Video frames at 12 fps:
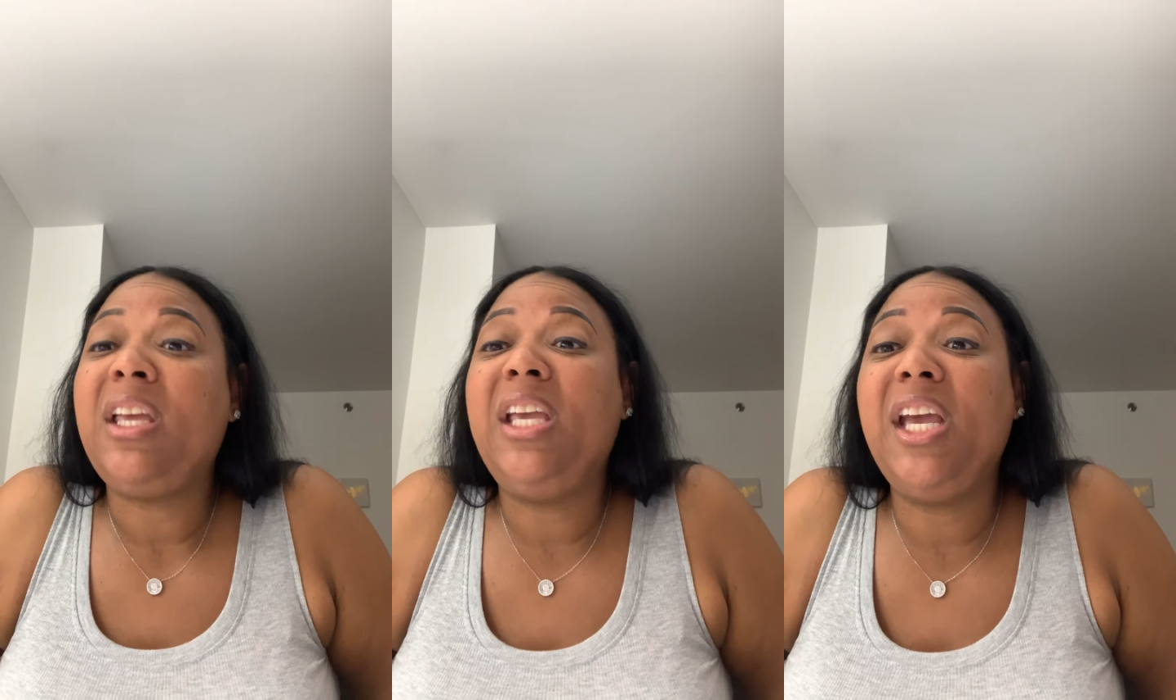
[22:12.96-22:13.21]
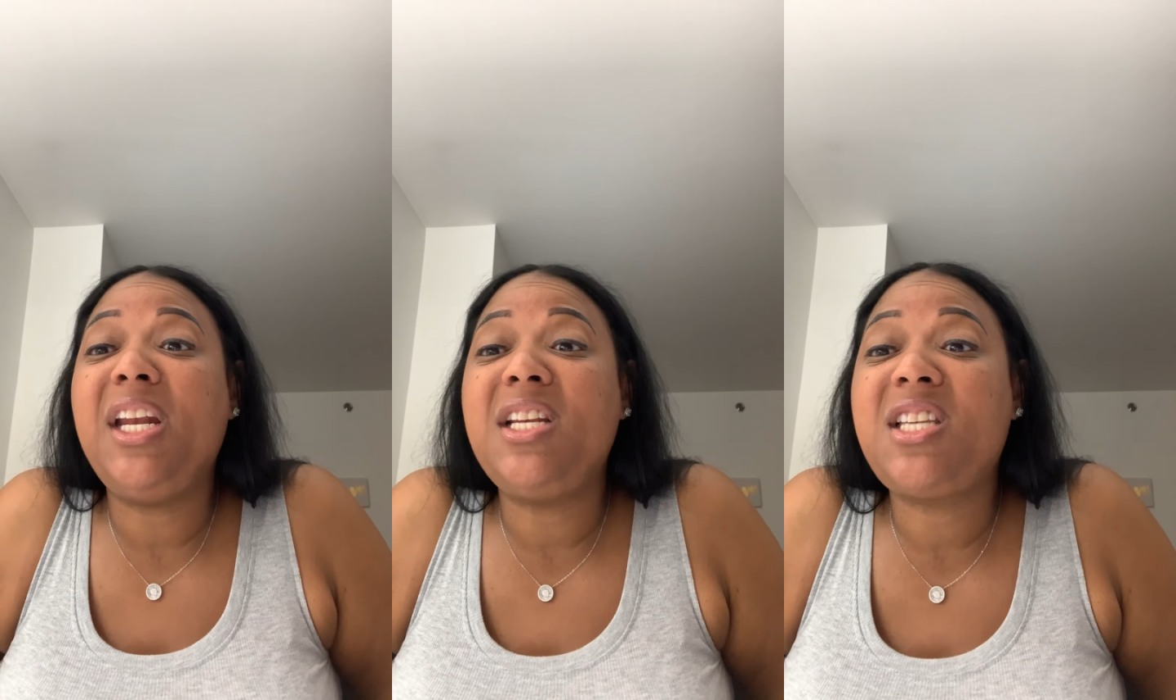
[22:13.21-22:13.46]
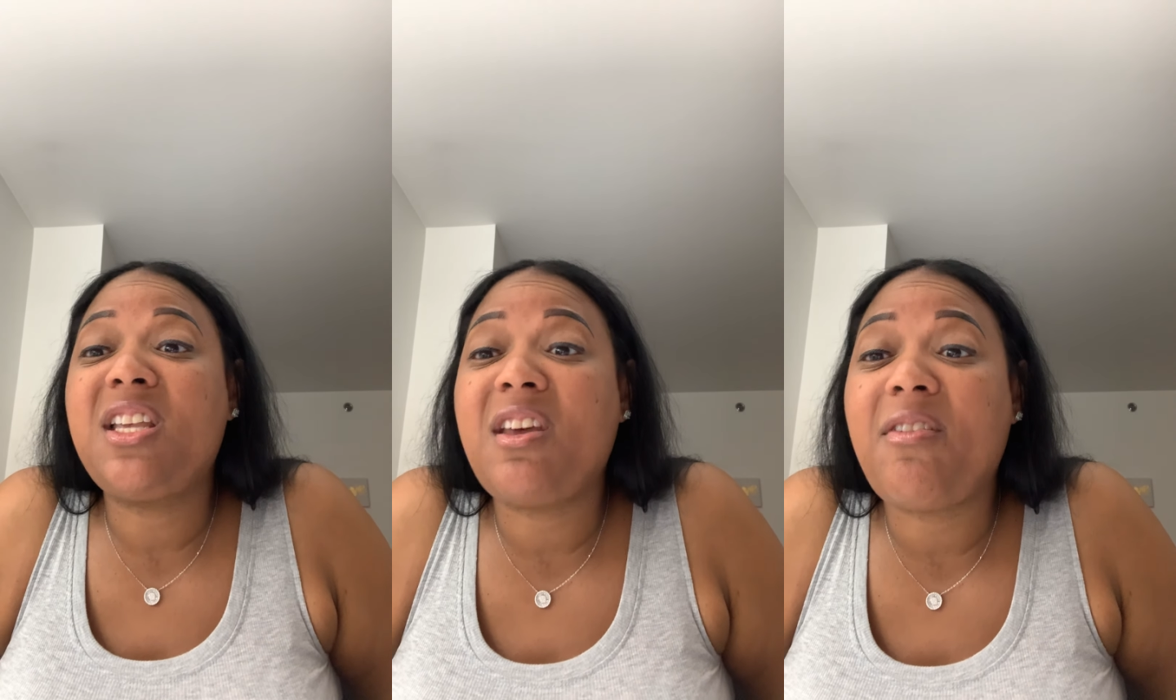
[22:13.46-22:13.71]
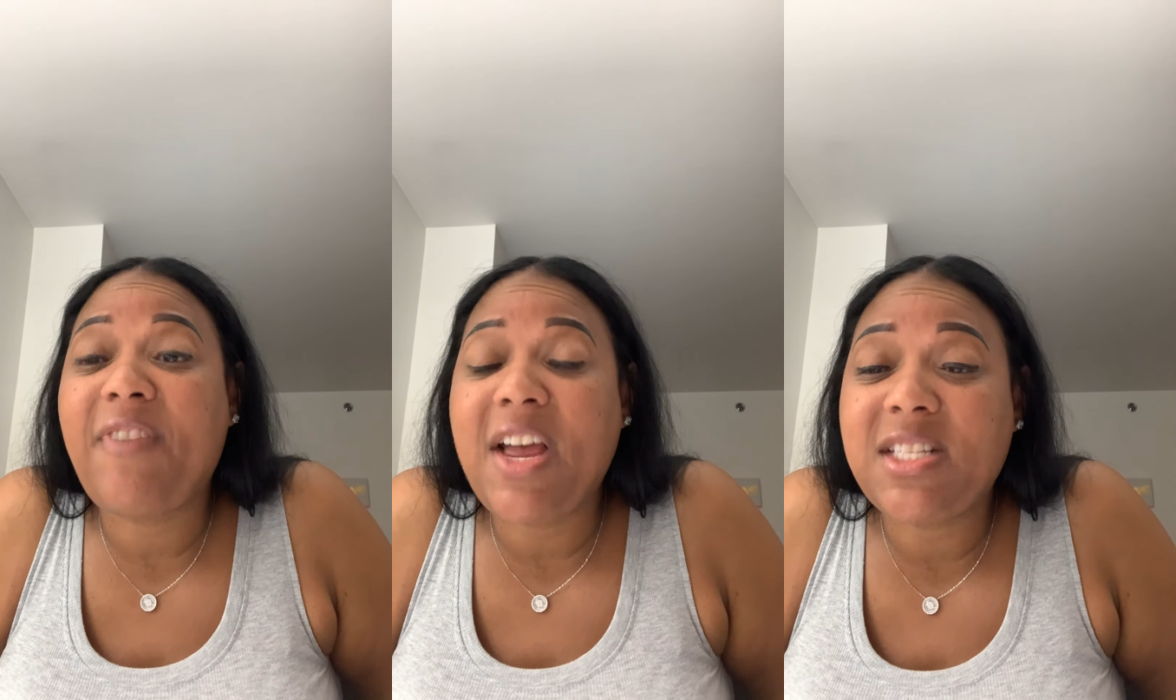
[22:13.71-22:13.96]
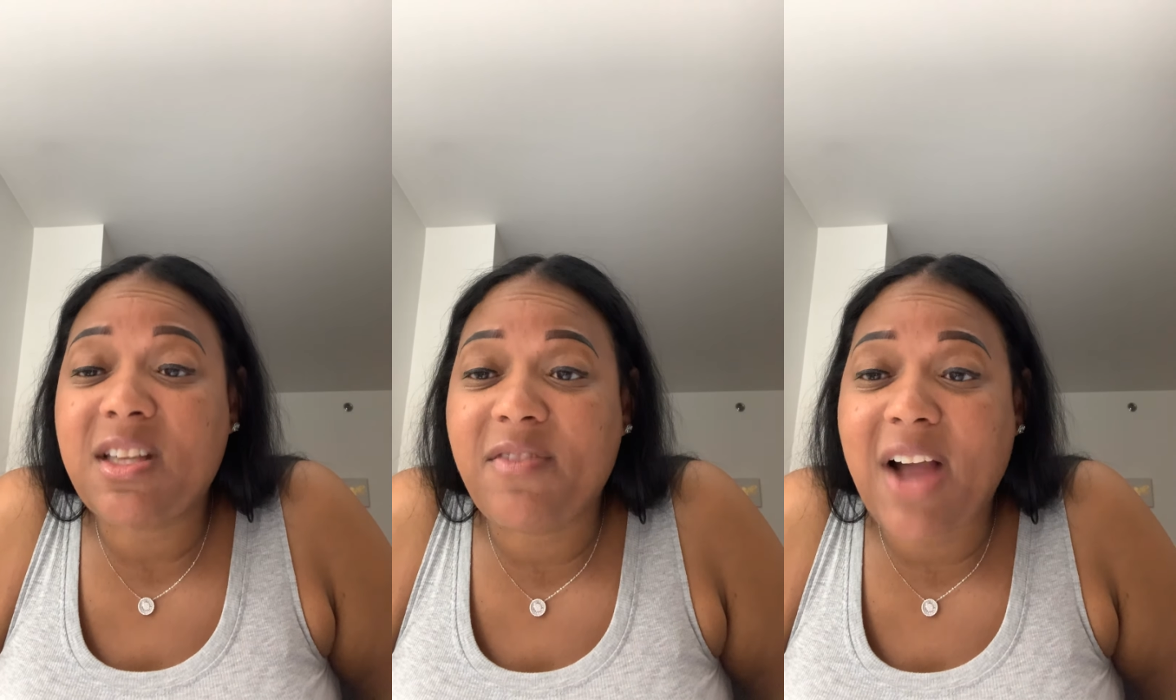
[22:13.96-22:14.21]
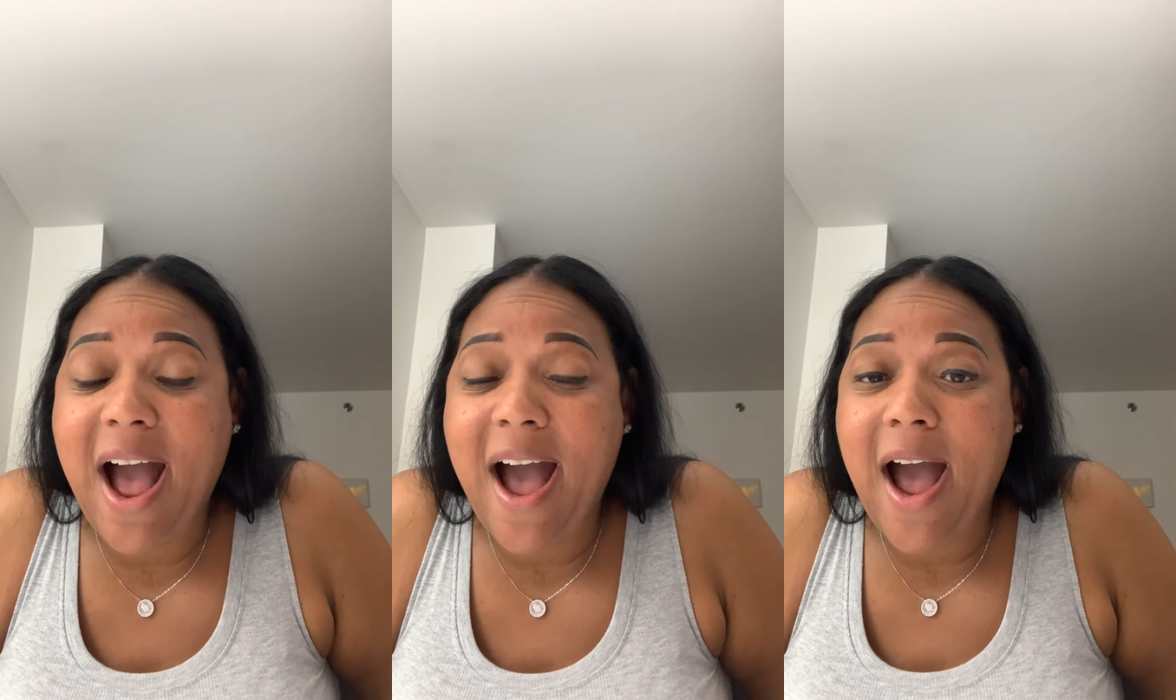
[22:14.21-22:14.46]
Get into the face
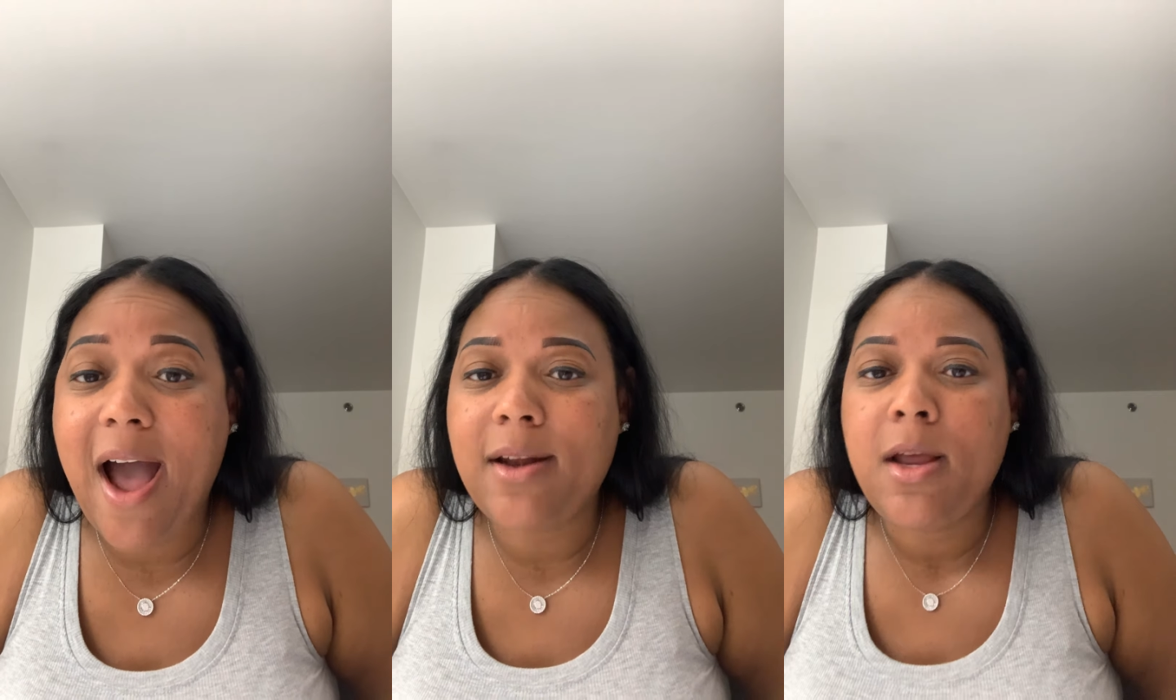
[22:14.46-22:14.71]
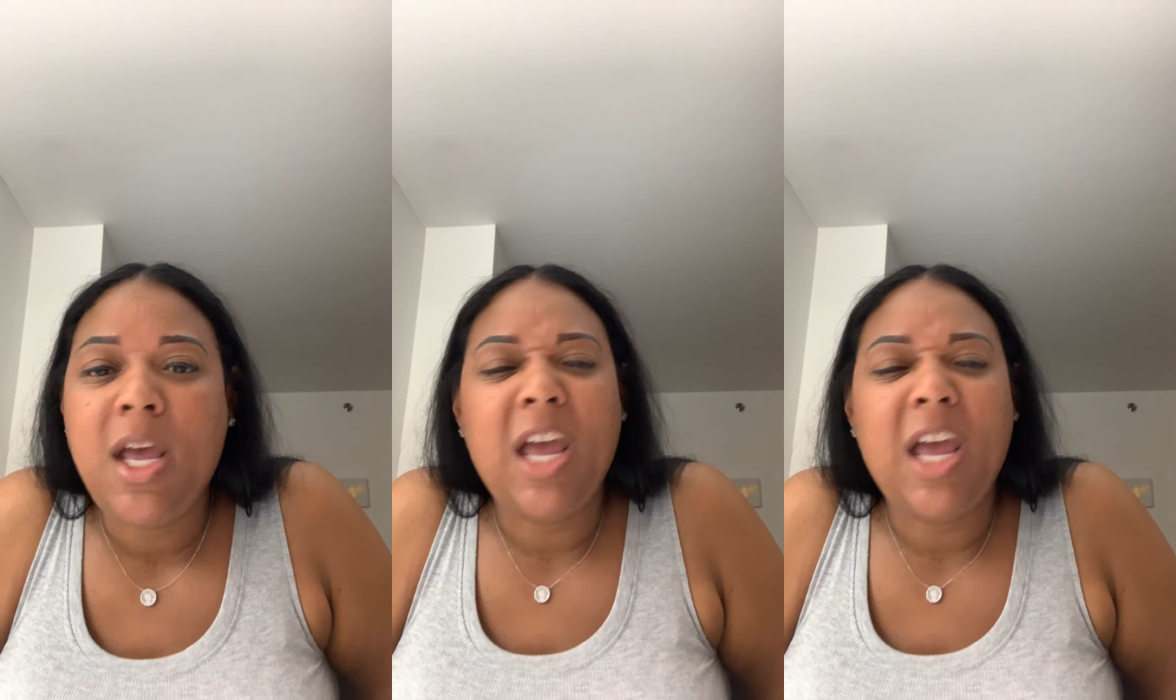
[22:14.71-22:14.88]
of God.